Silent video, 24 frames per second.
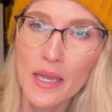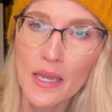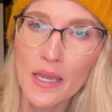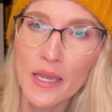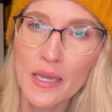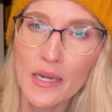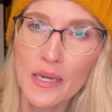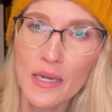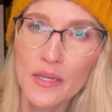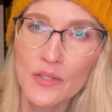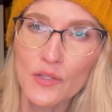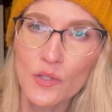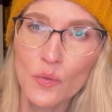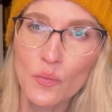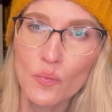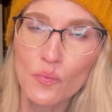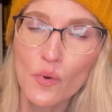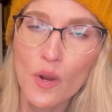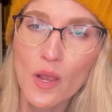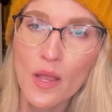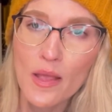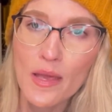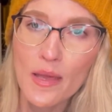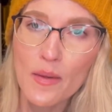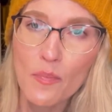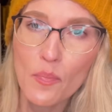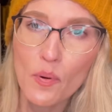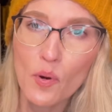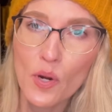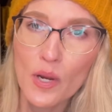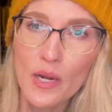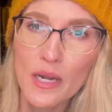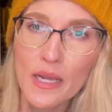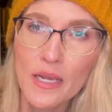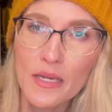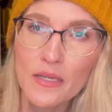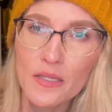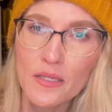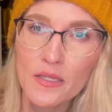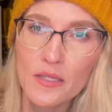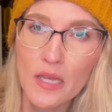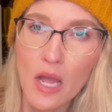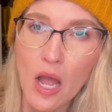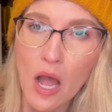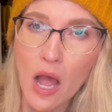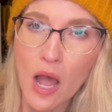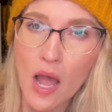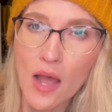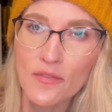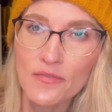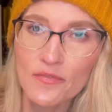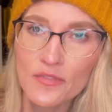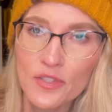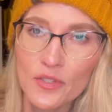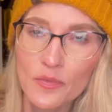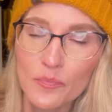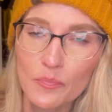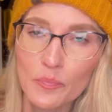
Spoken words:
It is a really pretty soft